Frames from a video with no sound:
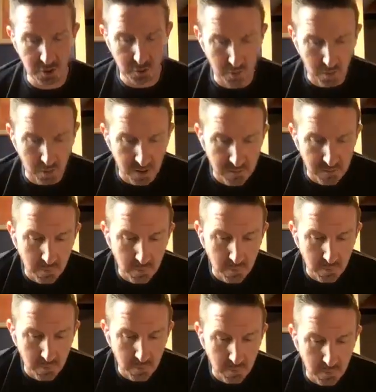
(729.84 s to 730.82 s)
Do one
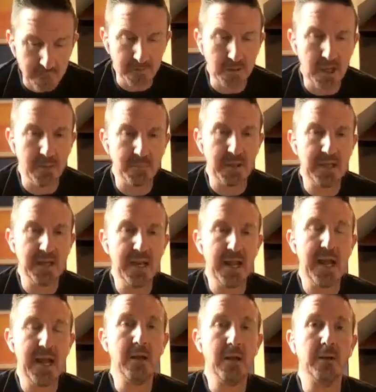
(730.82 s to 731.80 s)
more. Fill up.
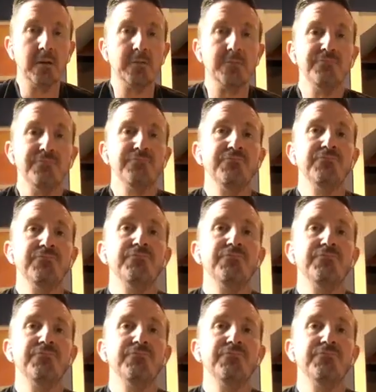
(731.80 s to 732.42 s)
Inhale.